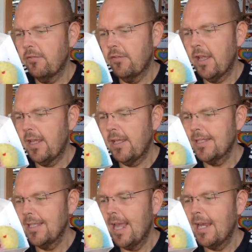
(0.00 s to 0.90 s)

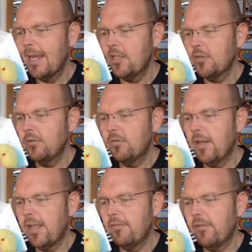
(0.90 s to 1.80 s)
flakes, natural
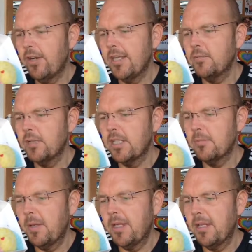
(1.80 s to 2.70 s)
flavourings, which is
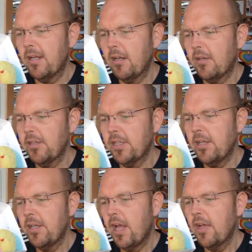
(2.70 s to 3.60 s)
Piña Colada,
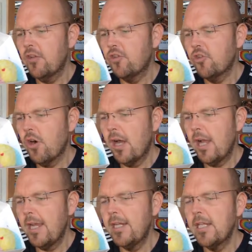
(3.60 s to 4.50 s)
and
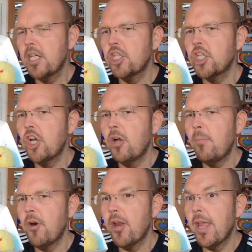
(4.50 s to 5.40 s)
dried
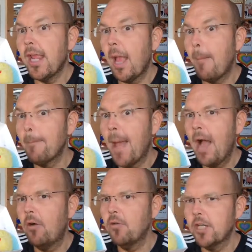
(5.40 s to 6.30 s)
turmeric
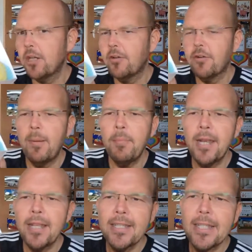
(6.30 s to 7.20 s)
powder. Remember
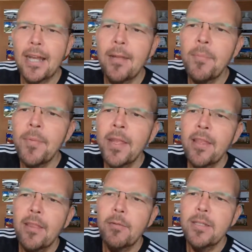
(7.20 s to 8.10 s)
last time
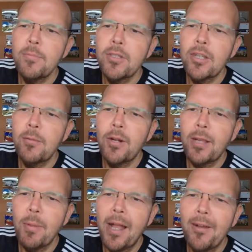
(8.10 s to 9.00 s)
there was some
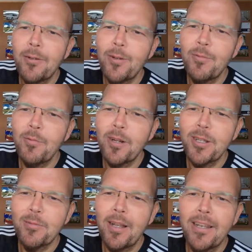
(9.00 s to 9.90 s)
turmeric powder in one
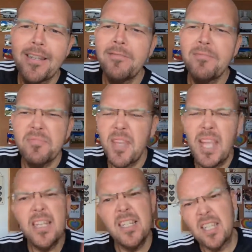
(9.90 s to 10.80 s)
as well, and
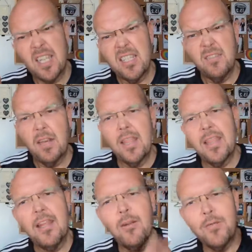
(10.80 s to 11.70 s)
it didn't taste of
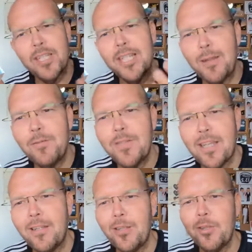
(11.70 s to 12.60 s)
anything. Obviously it gives it
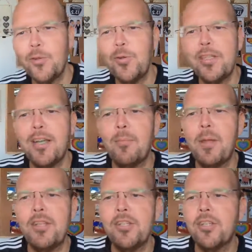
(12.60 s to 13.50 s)
a new
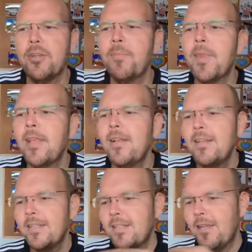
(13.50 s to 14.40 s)
dimension.
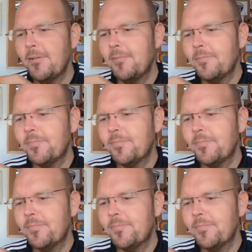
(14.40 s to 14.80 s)
So,